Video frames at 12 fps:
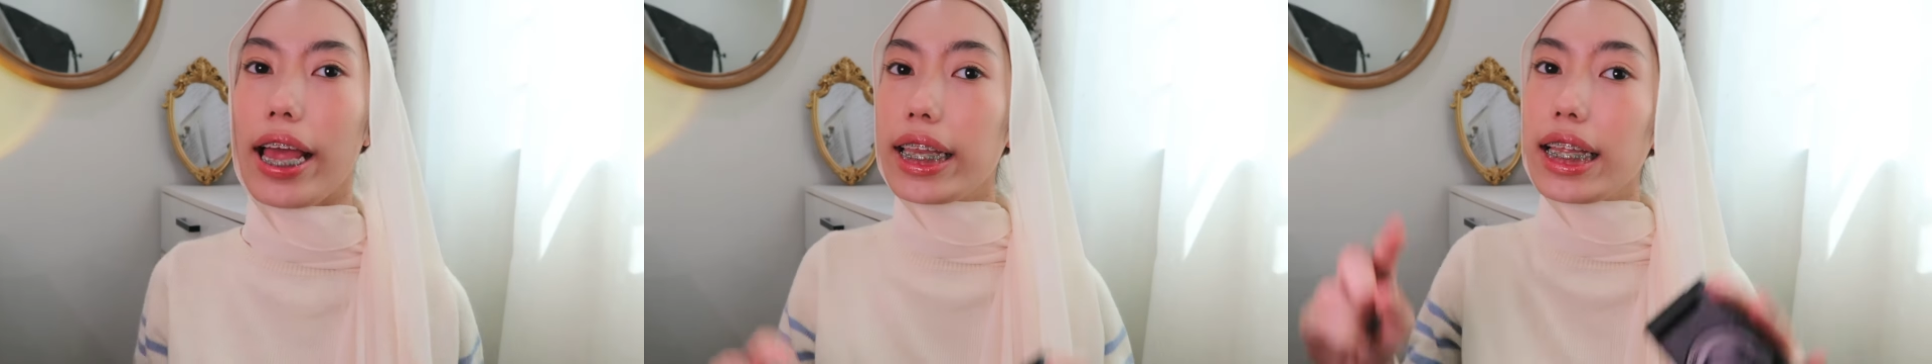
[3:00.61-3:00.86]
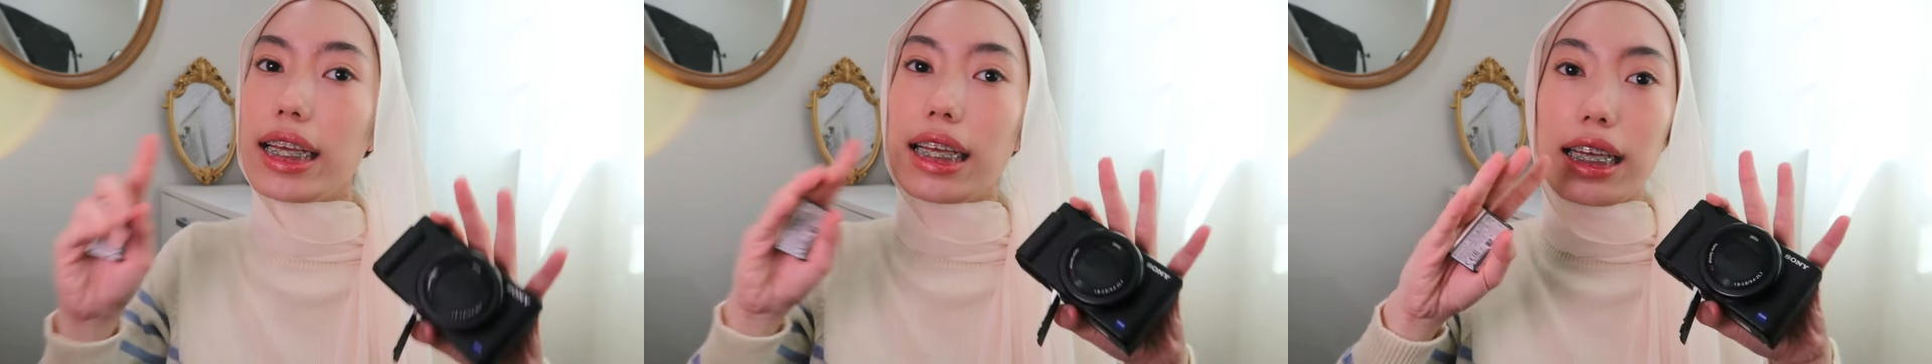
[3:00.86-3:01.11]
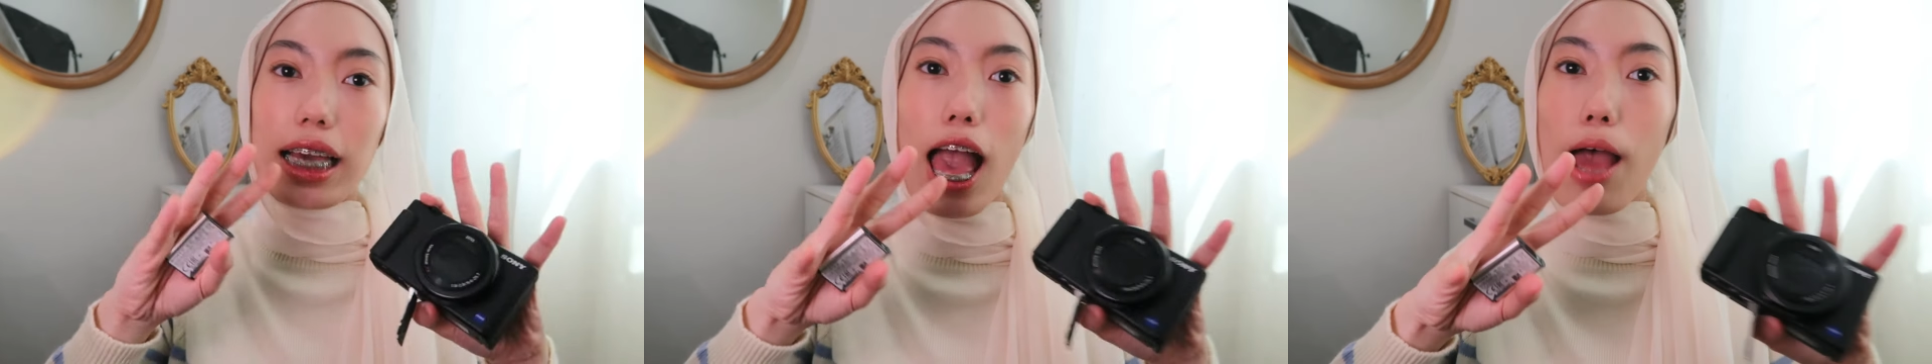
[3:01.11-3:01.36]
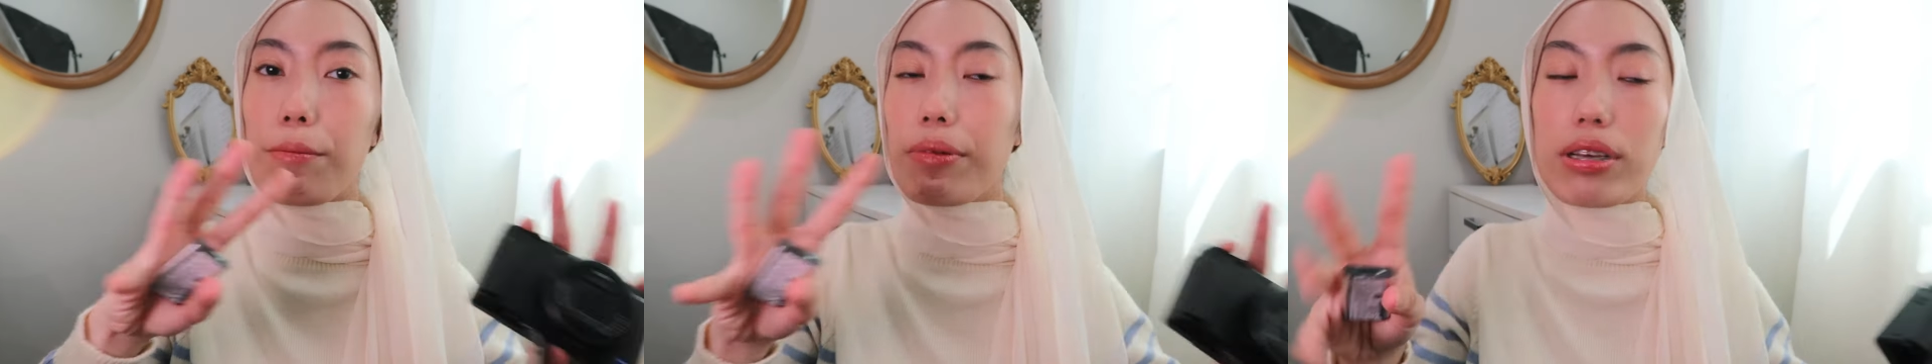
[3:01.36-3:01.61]
any
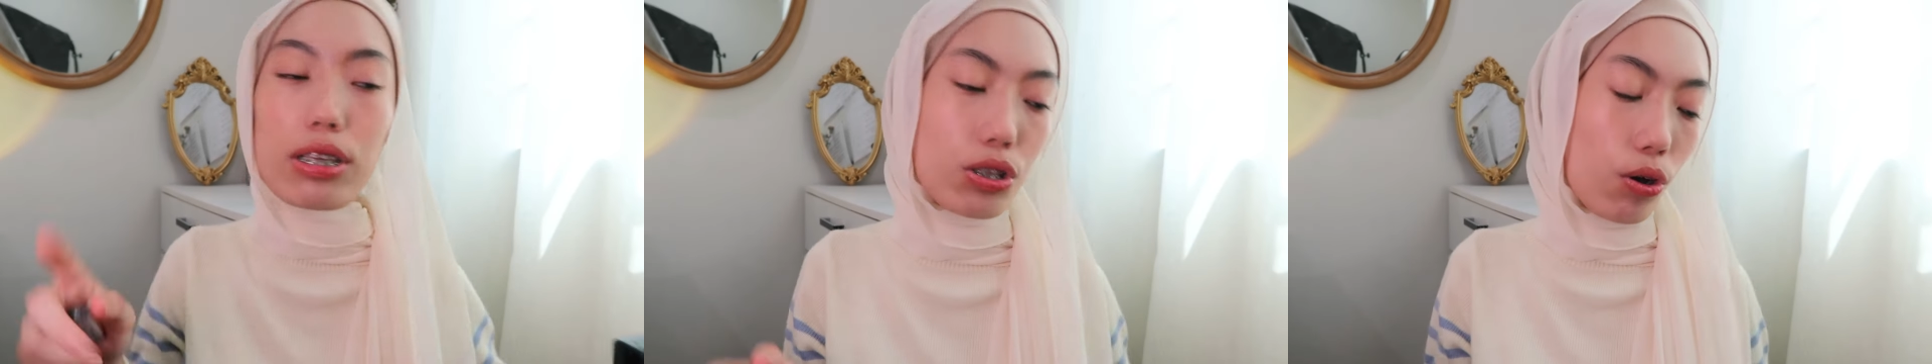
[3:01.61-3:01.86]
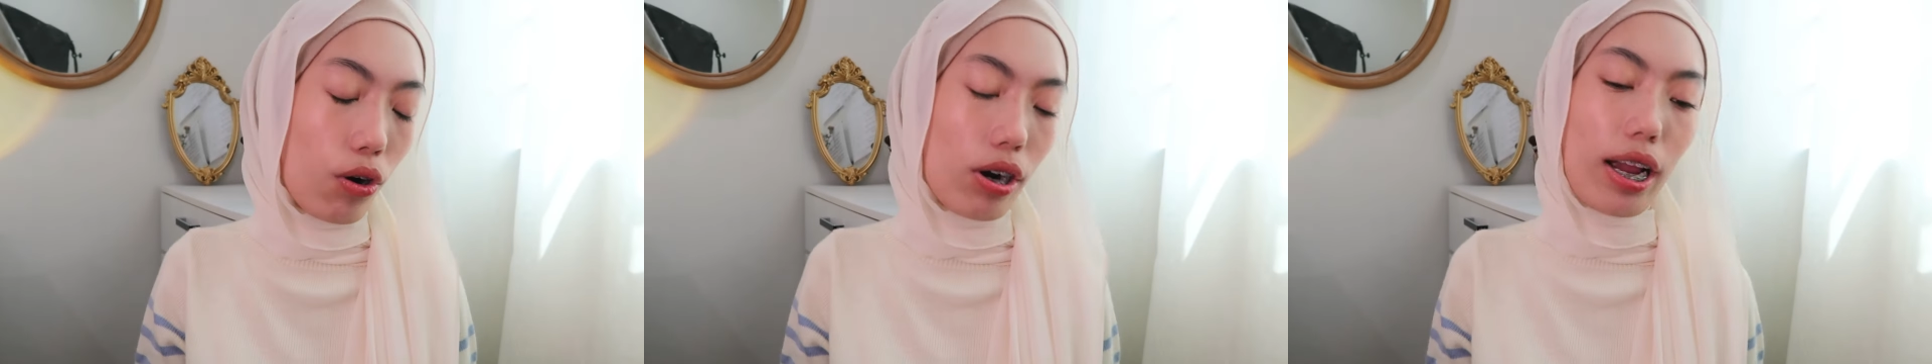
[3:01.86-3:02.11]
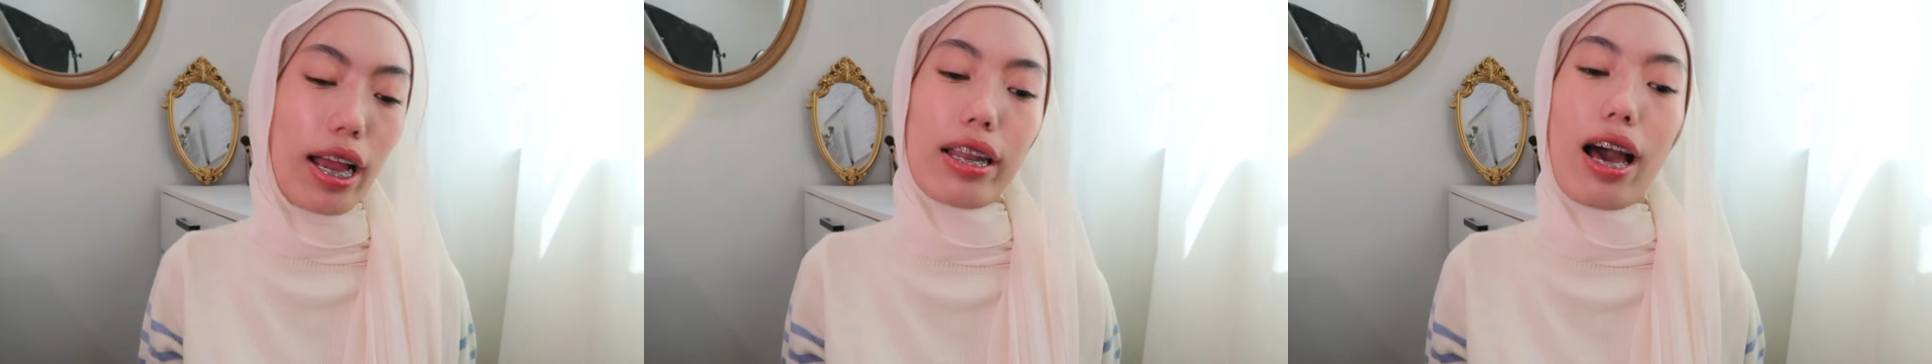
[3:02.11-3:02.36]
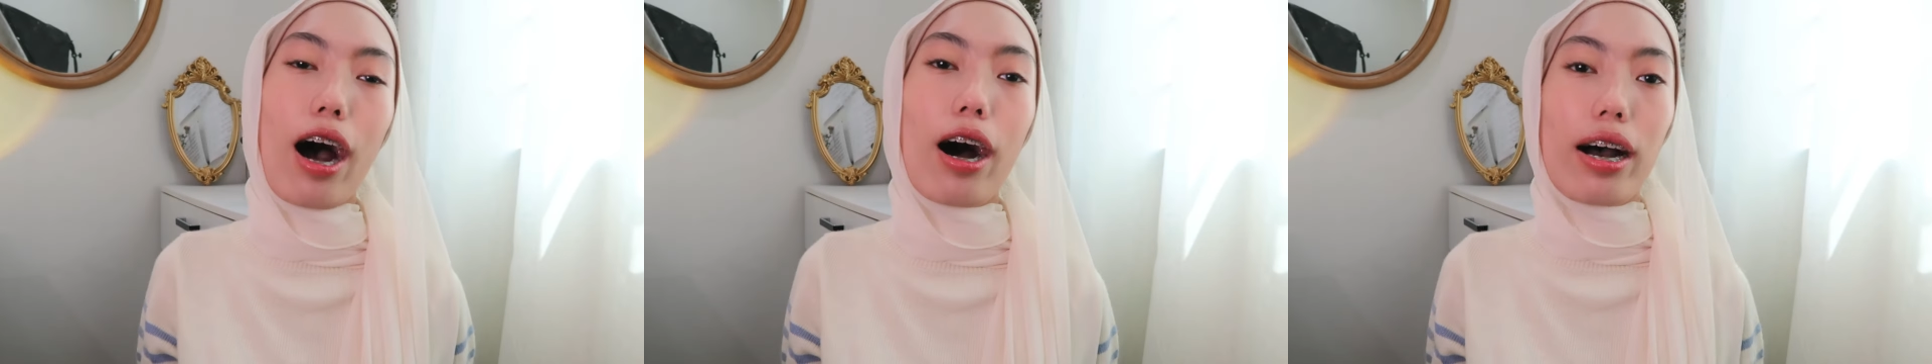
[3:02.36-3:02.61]
camera store,
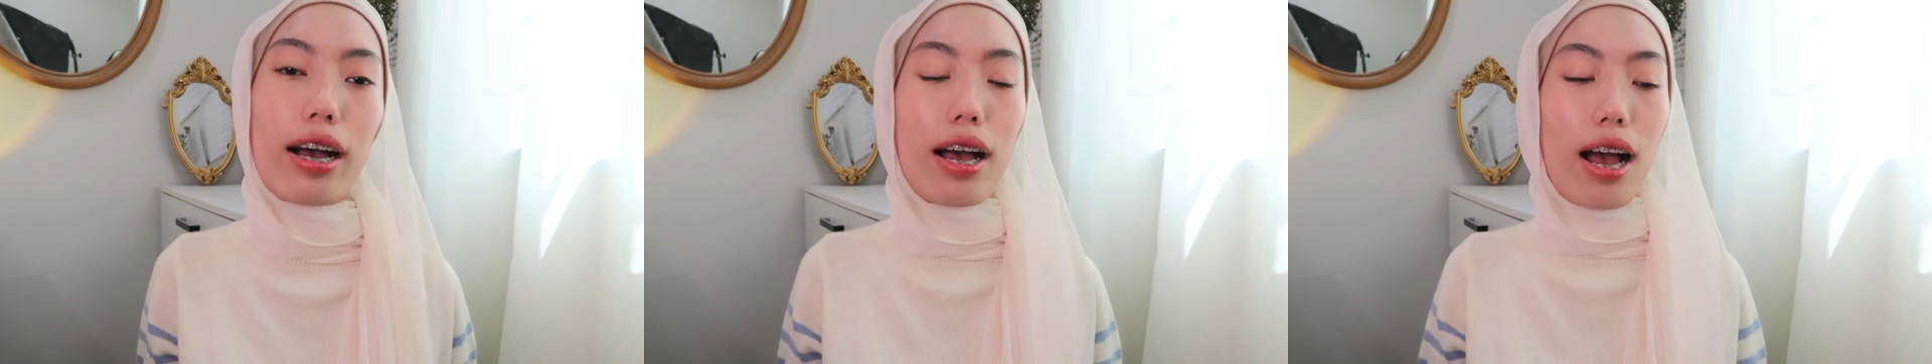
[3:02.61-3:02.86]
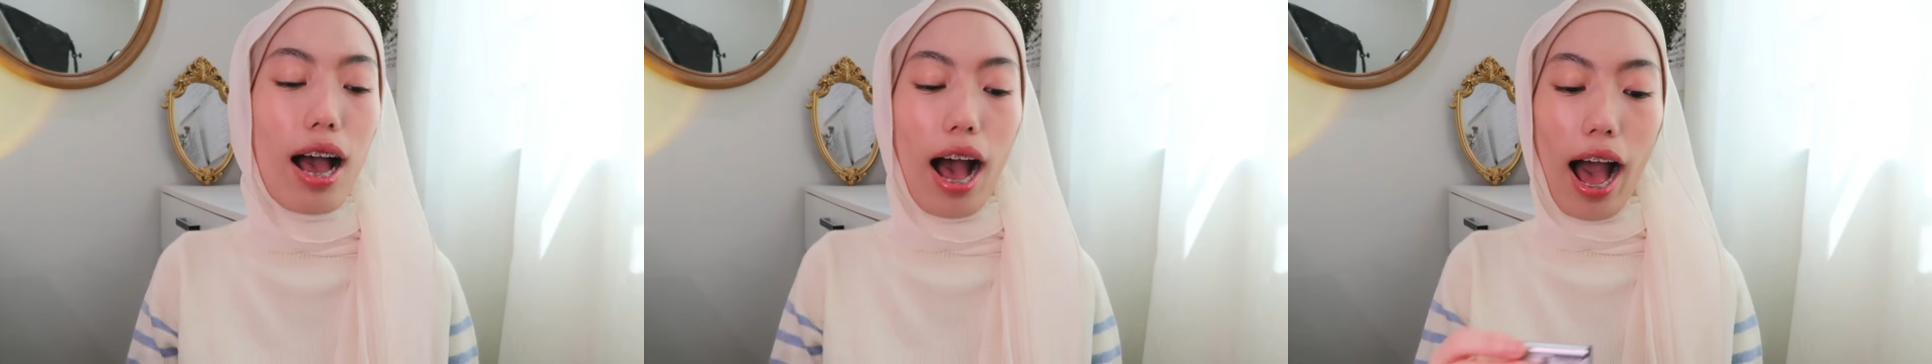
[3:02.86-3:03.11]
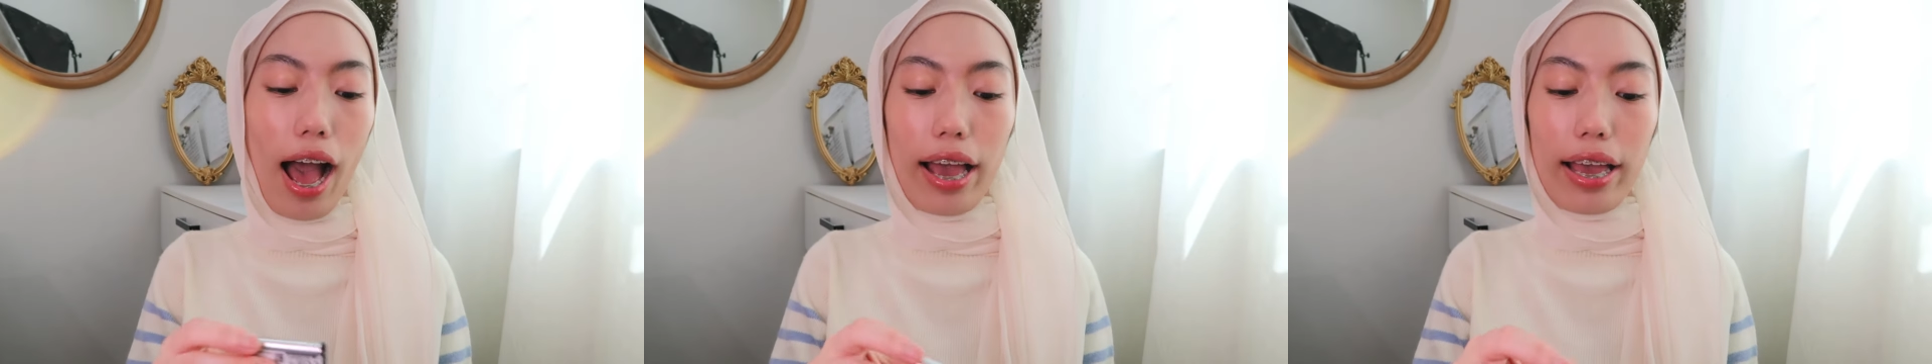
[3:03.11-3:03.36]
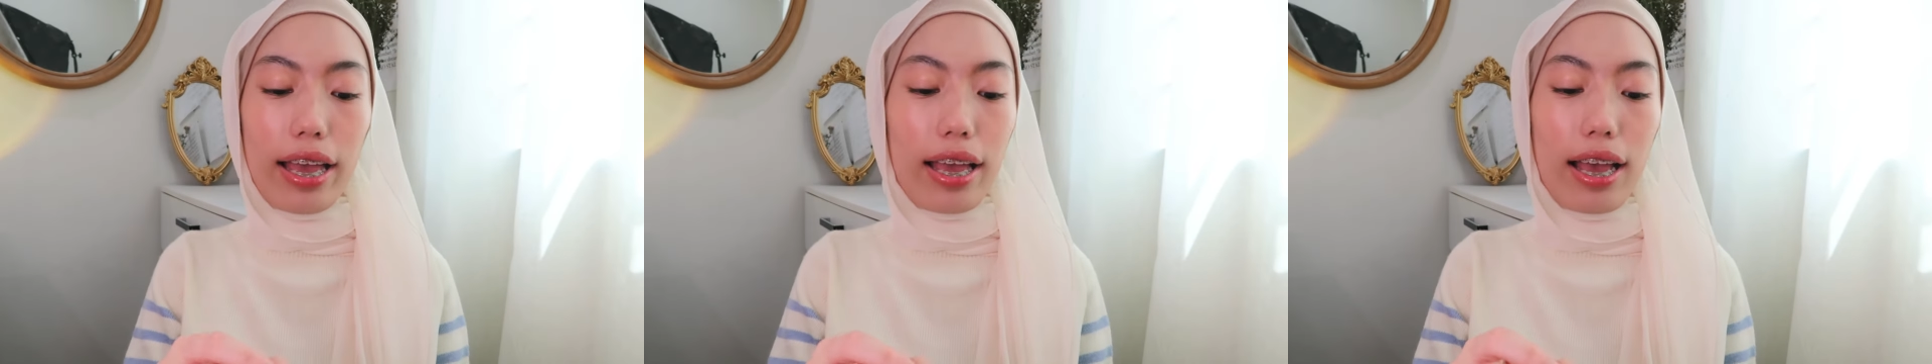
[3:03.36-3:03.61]
and
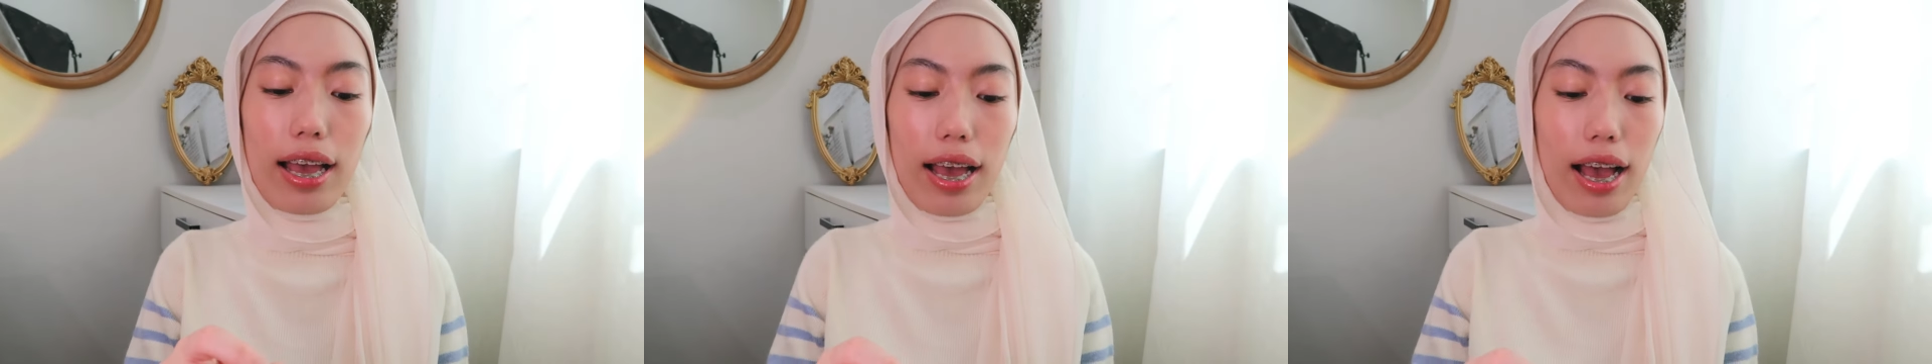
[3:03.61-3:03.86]
I